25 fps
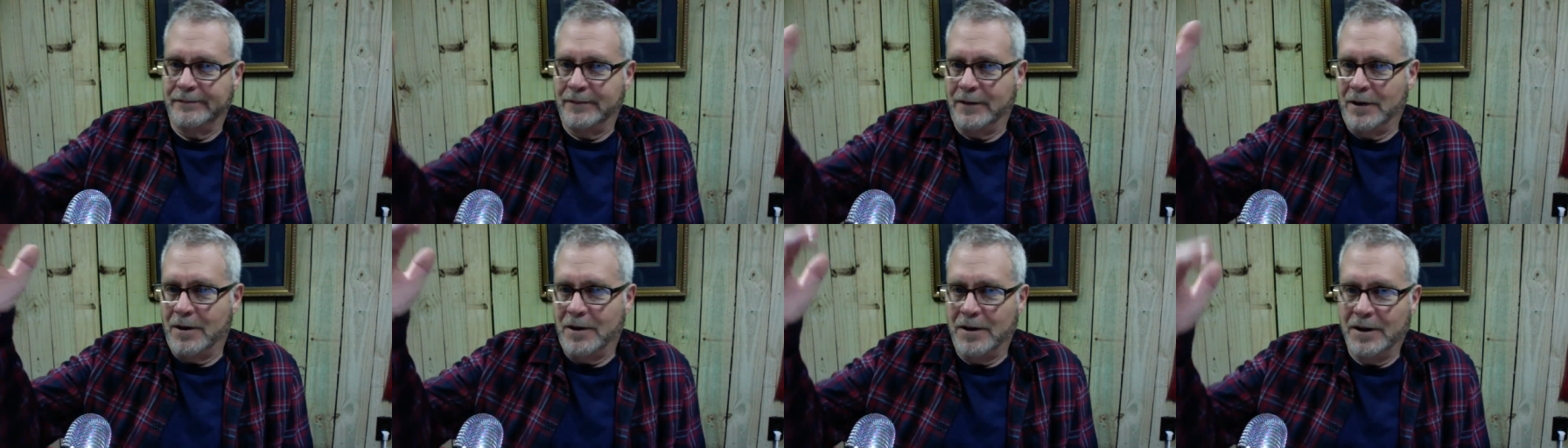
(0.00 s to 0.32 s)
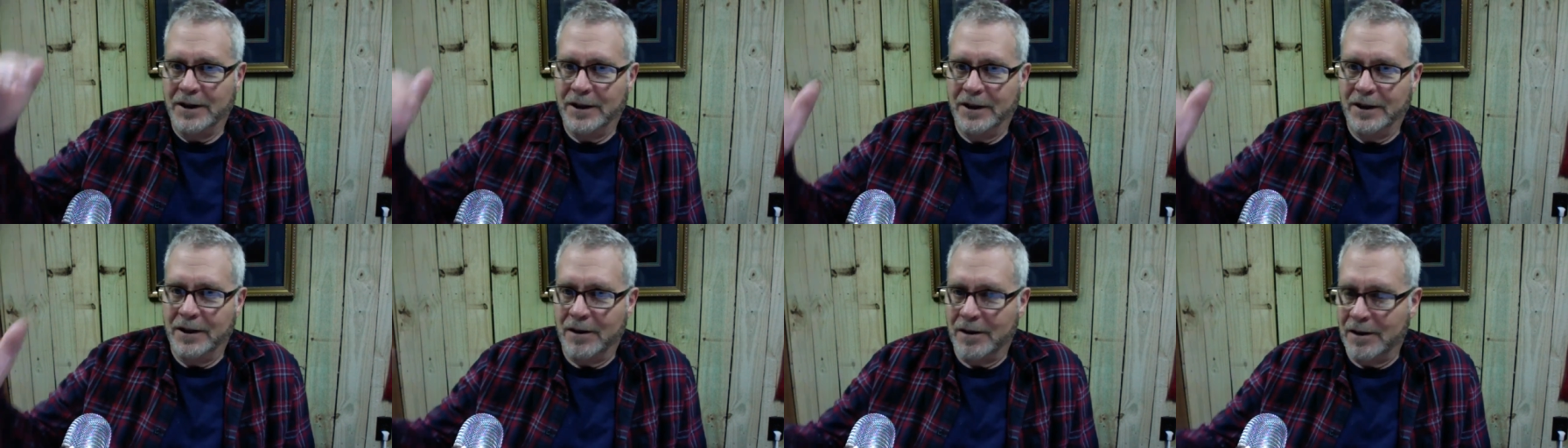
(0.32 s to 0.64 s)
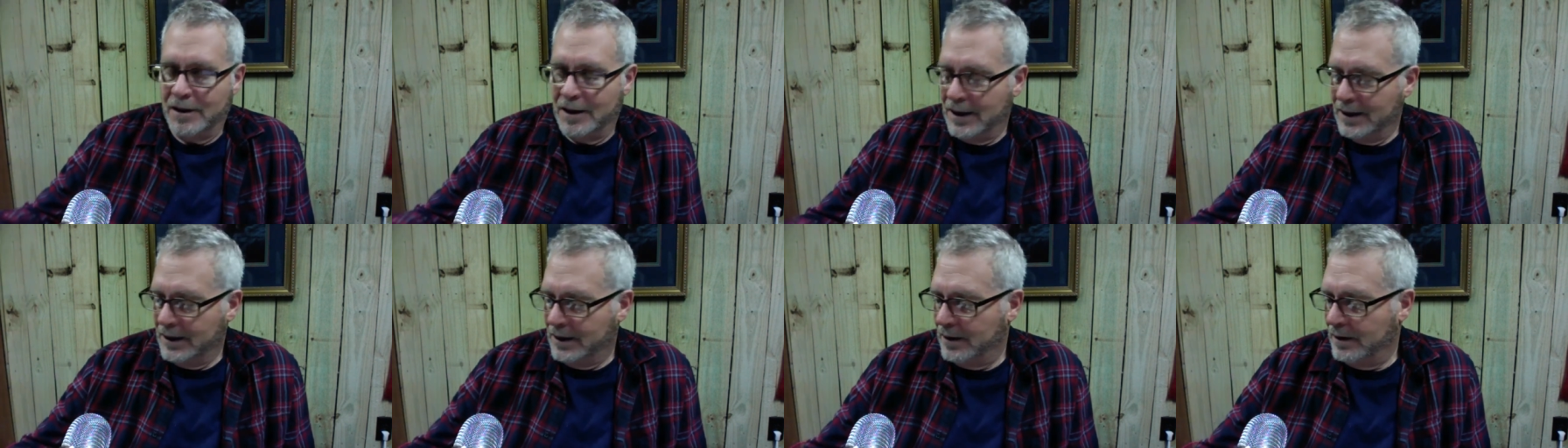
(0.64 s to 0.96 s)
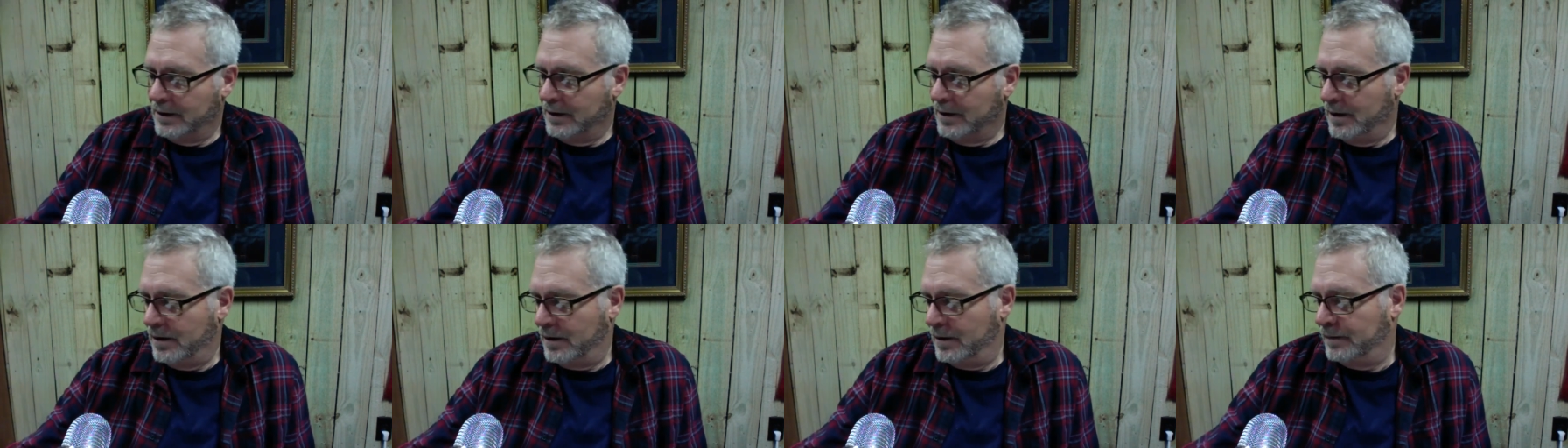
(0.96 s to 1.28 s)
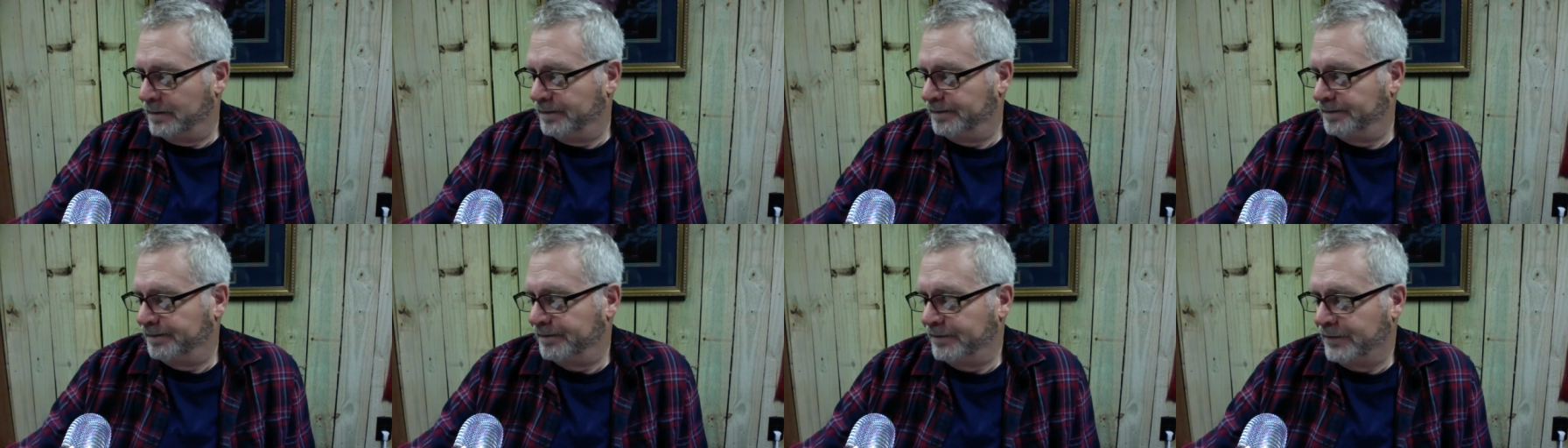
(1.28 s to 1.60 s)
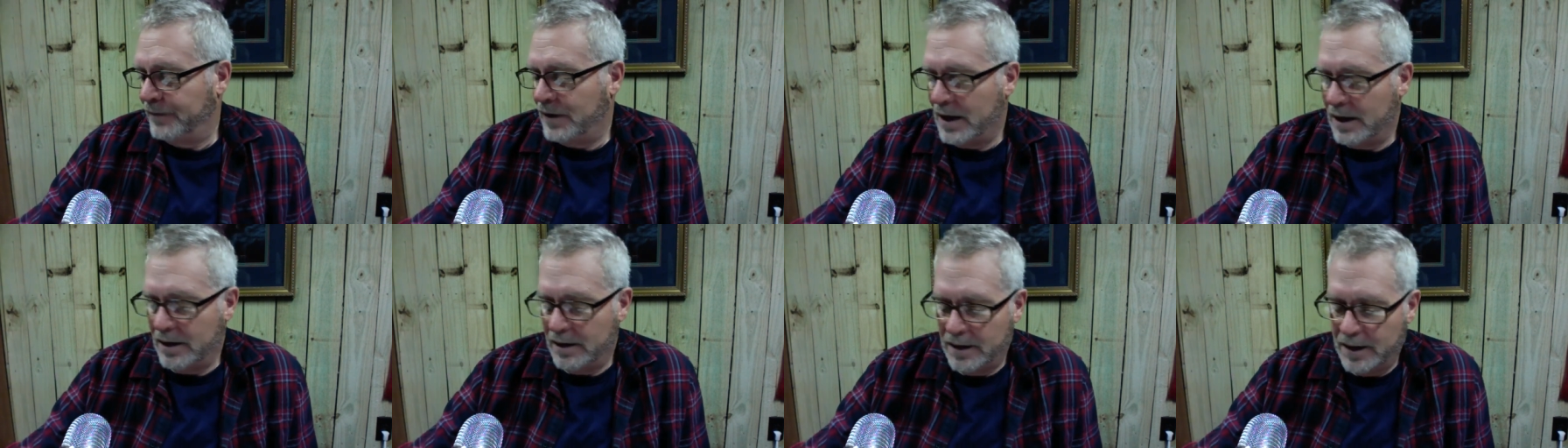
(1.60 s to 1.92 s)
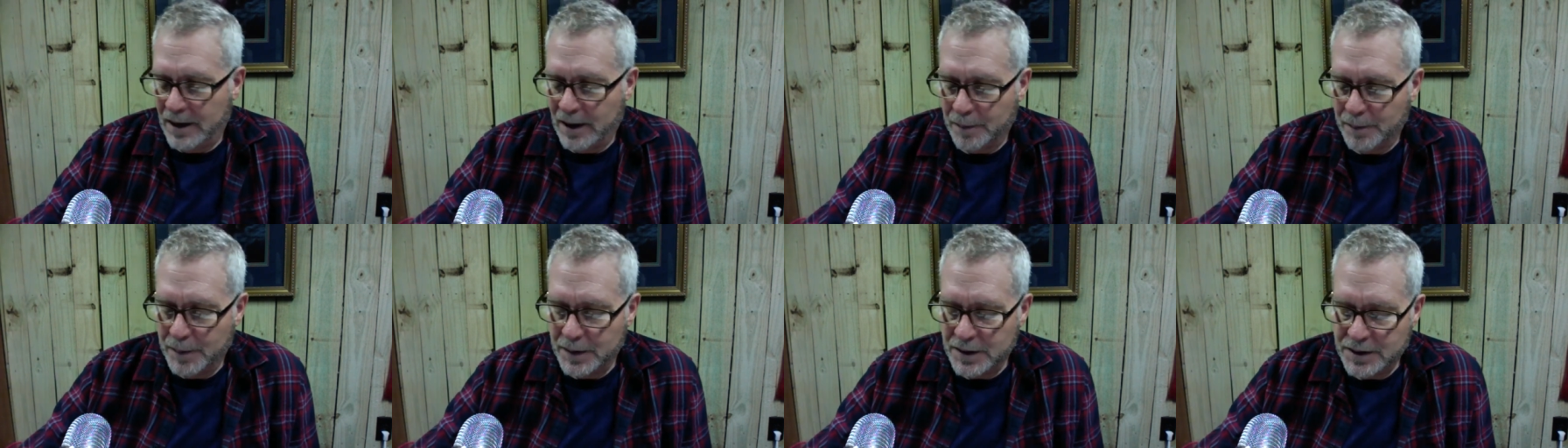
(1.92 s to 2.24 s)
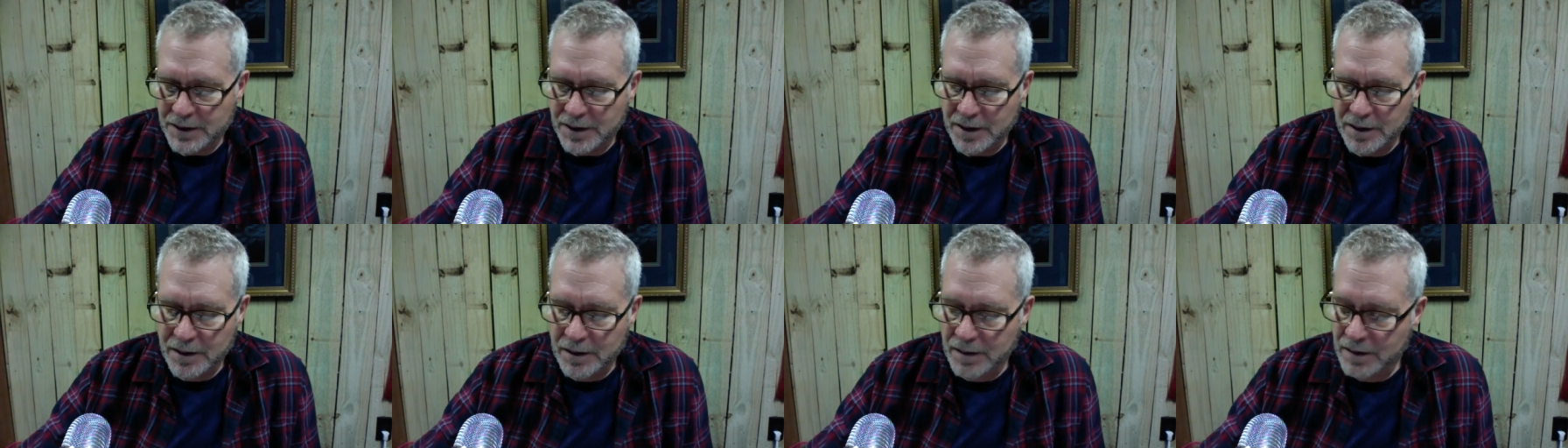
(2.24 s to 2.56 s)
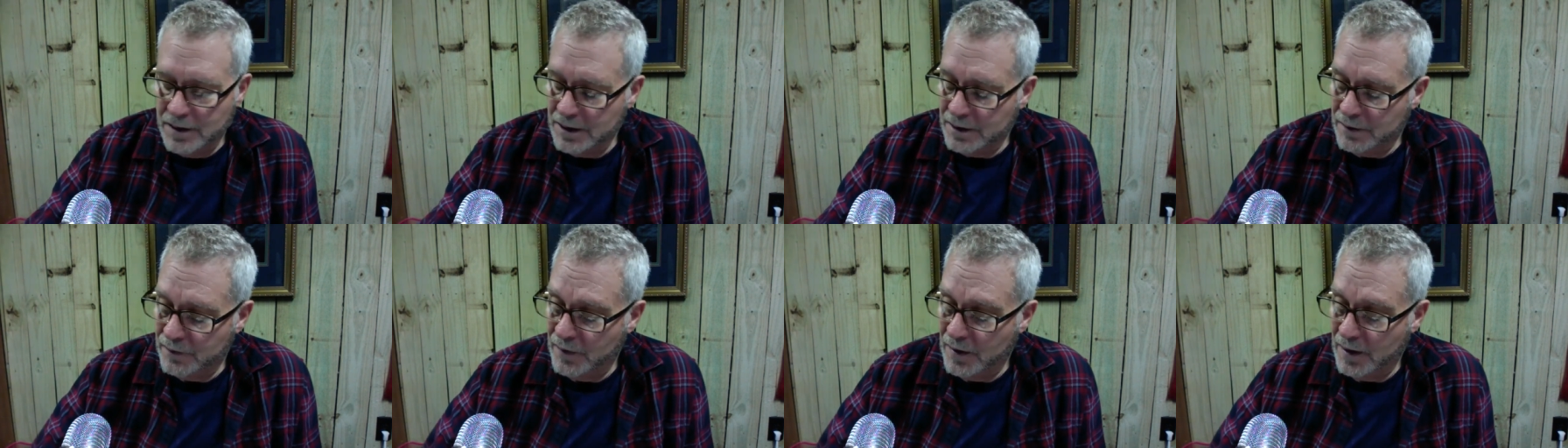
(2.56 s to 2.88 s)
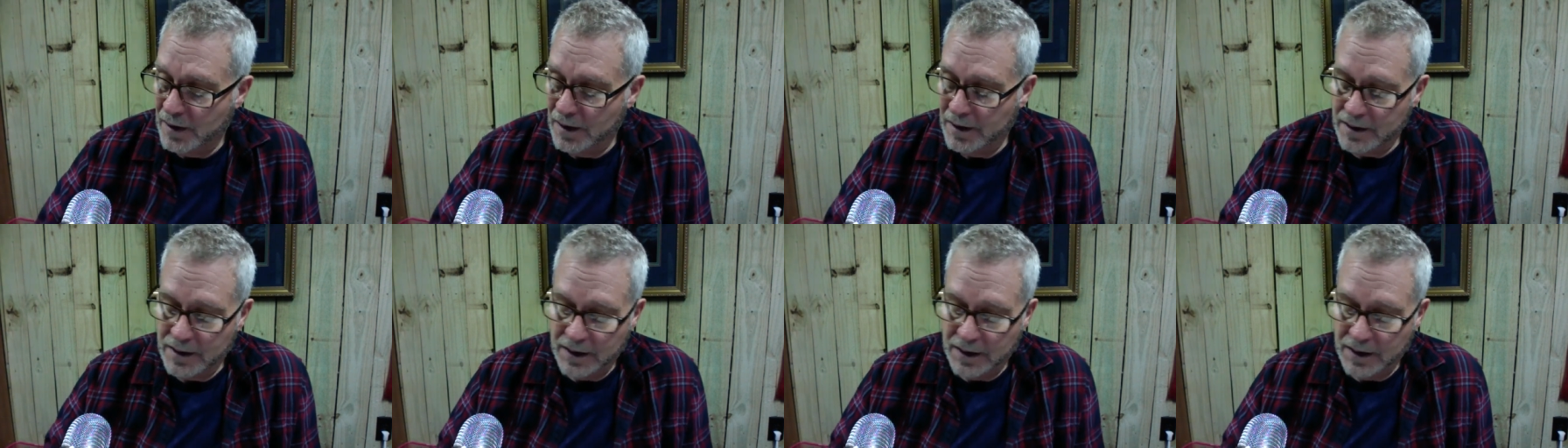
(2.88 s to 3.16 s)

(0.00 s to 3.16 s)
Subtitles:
On and on I could go. Father, help us to do this very